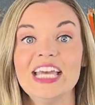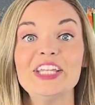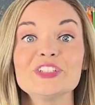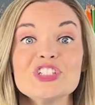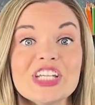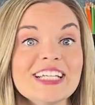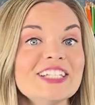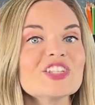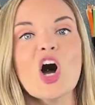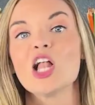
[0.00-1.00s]
Energy
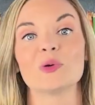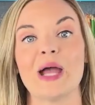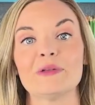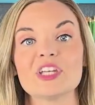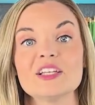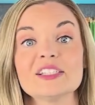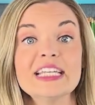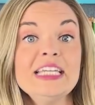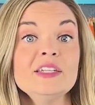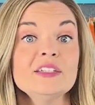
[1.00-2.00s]
is all around us
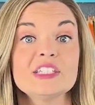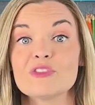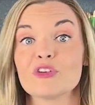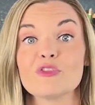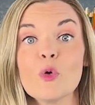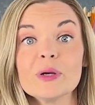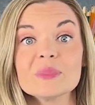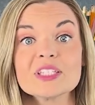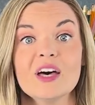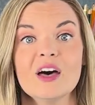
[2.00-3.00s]
in different
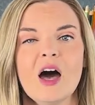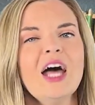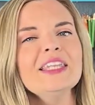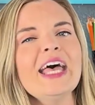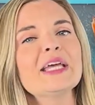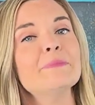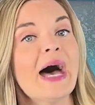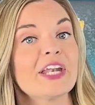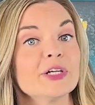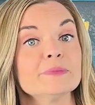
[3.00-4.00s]
forms. Unlike
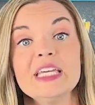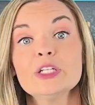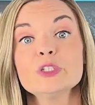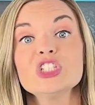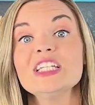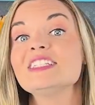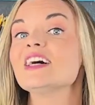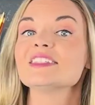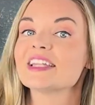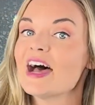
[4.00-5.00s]
matter, energy
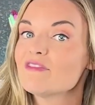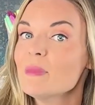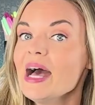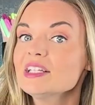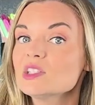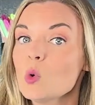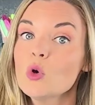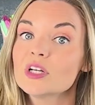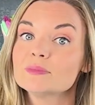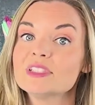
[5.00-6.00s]
doesn't have mass
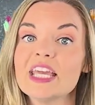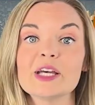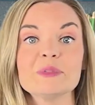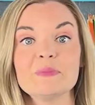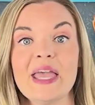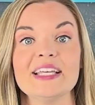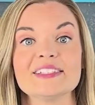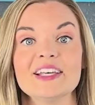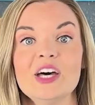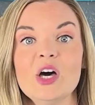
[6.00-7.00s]
or take up
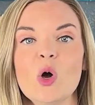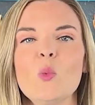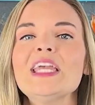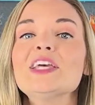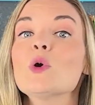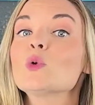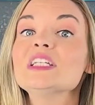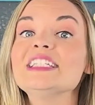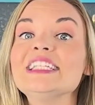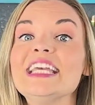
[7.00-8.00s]
space. We can
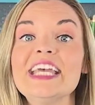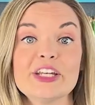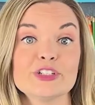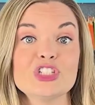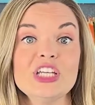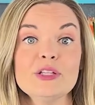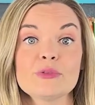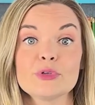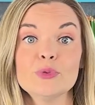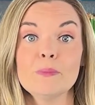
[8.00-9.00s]
only see energy
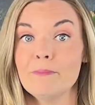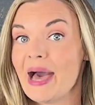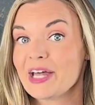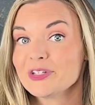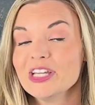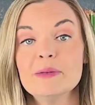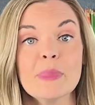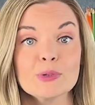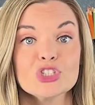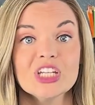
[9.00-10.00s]
through matter in
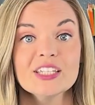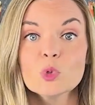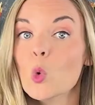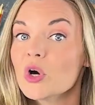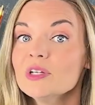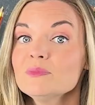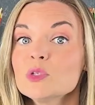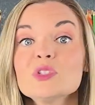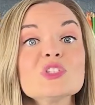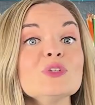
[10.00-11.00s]
motion or
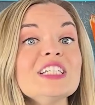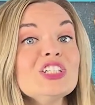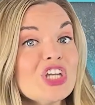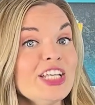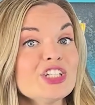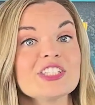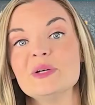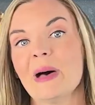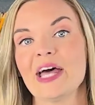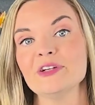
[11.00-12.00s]
the resulting changes
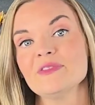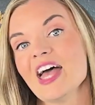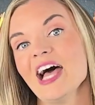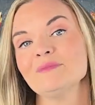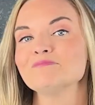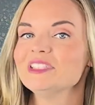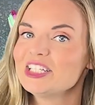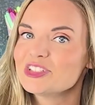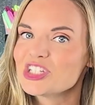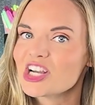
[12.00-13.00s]
to matter that energy